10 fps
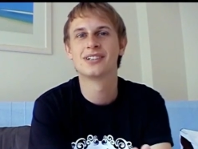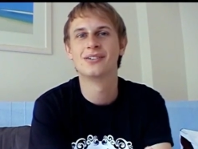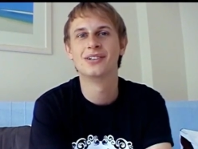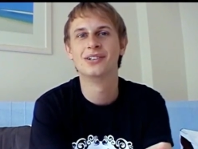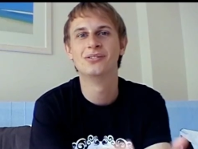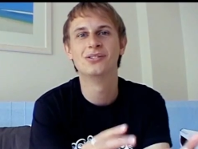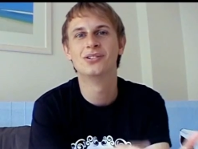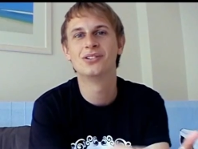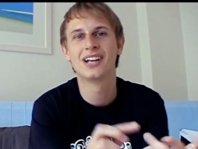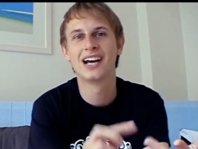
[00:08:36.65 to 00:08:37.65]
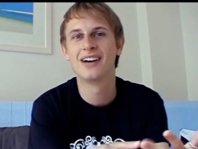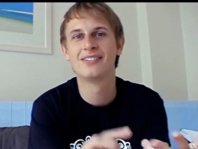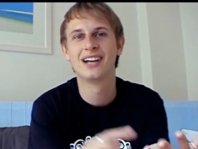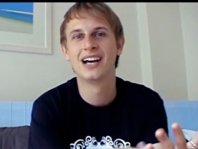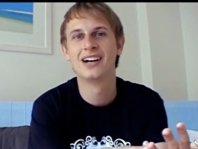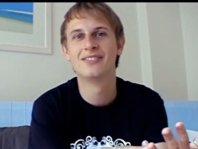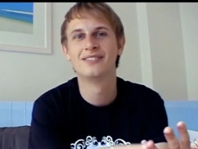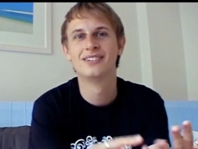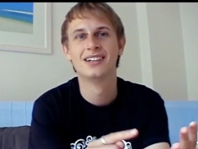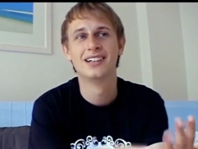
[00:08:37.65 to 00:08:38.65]
So are you all going to
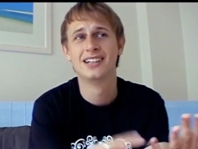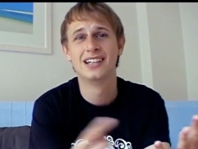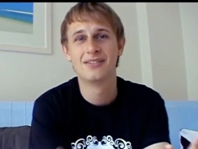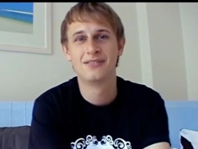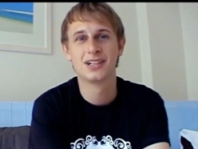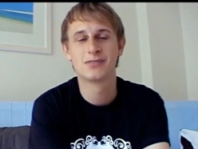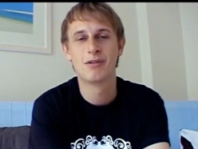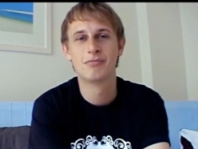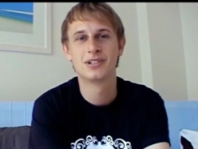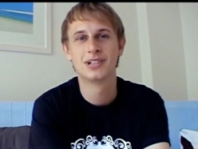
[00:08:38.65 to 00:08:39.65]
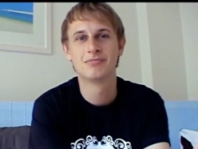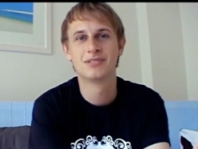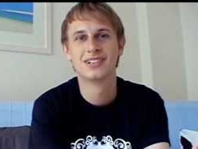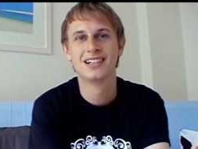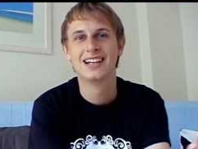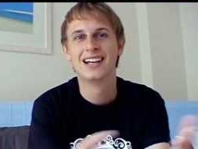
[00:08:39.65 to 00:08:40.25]
have Netflix memberships,